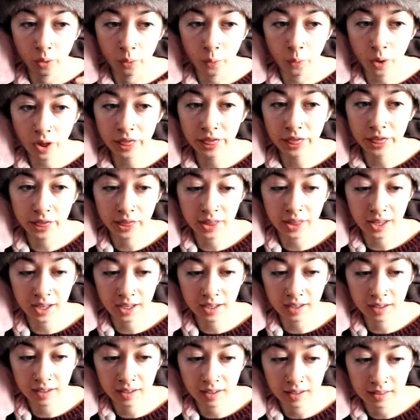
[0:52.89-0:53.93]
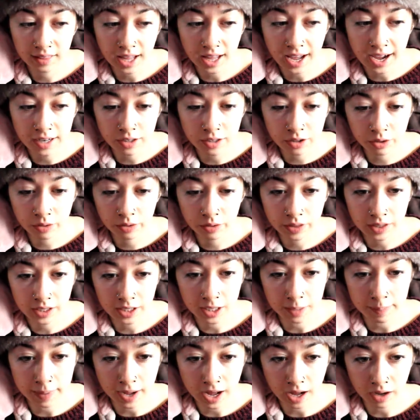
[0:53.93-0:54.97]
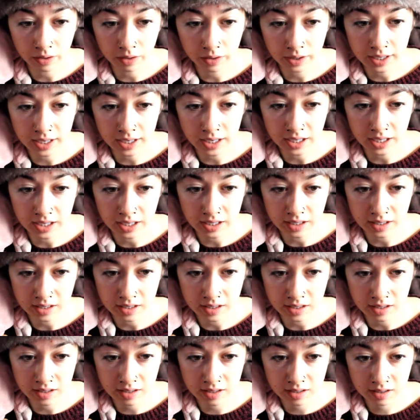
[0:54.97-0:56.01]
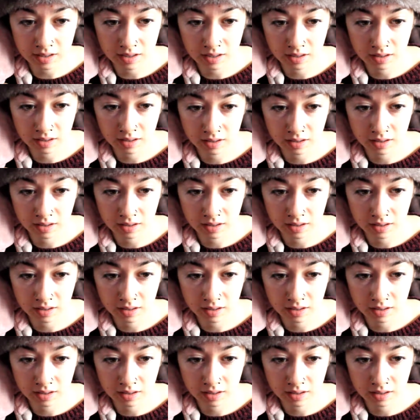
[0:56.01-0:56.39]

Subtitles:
One thing that I do think about is,